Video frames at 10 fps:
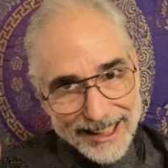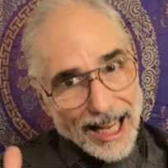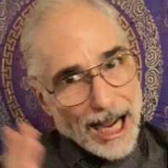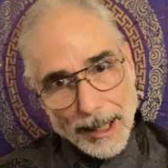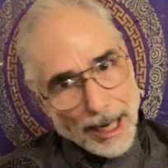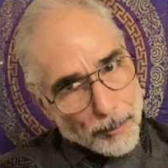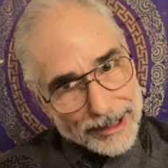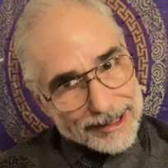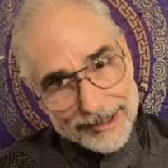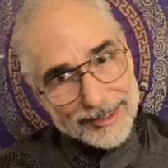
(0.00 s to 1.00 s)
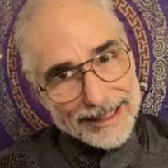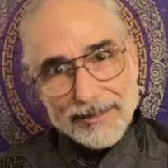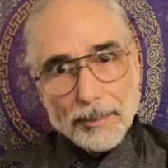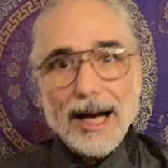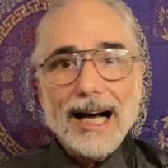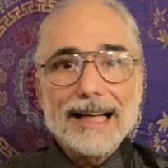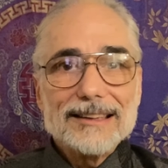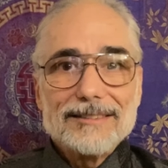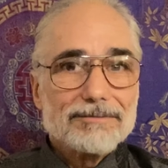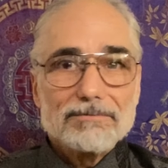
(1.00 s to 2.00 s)
I'm willing to just leave it behind,
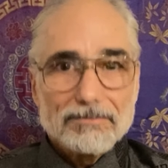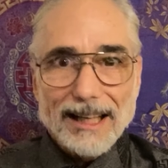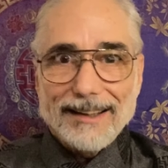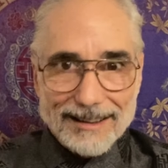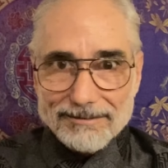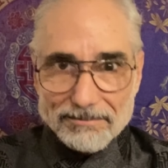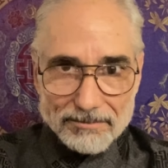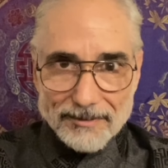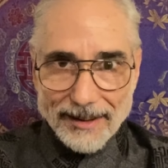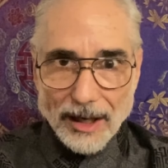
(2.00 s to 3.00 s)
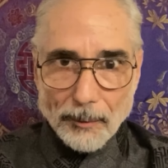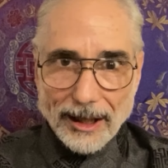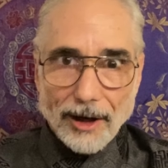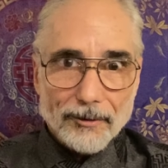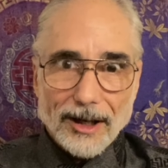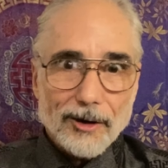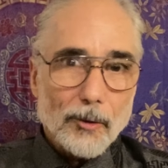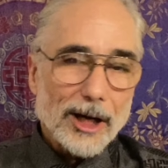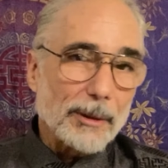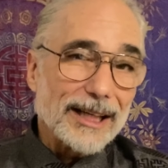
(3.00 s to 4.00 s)
and there we go. I'll go
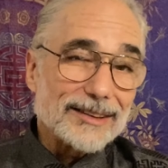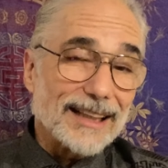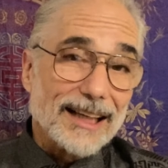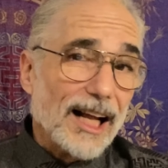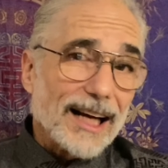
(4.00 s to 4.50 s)
on to my next thing.